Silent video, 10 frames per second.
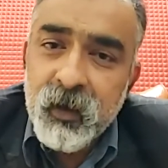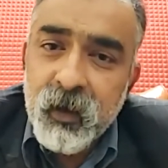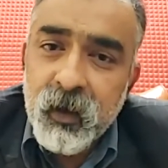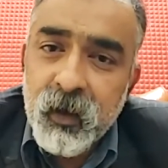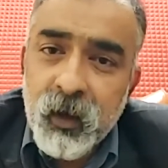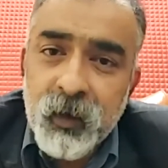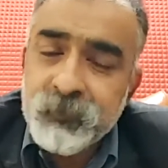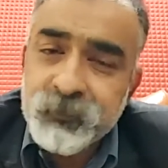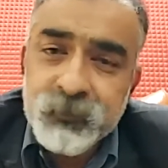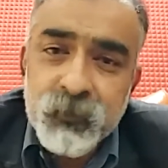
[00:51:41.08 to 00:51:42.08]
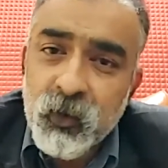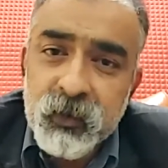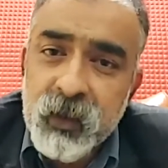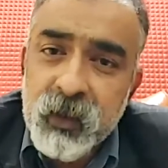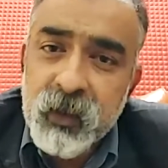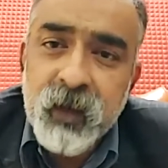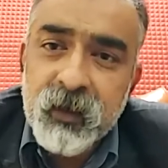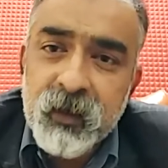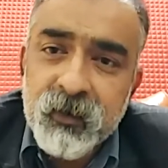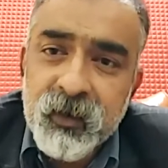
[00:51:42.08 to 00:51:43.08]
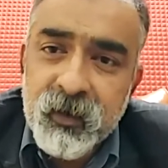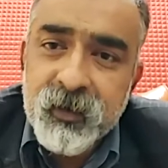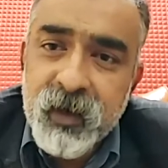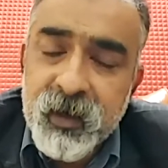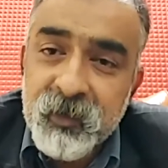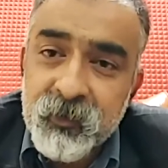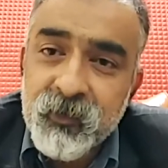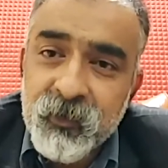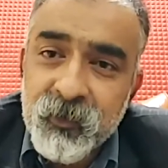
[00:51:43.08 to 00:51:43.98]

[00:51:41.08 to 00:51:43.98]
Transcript: Um, you know that that that really helps.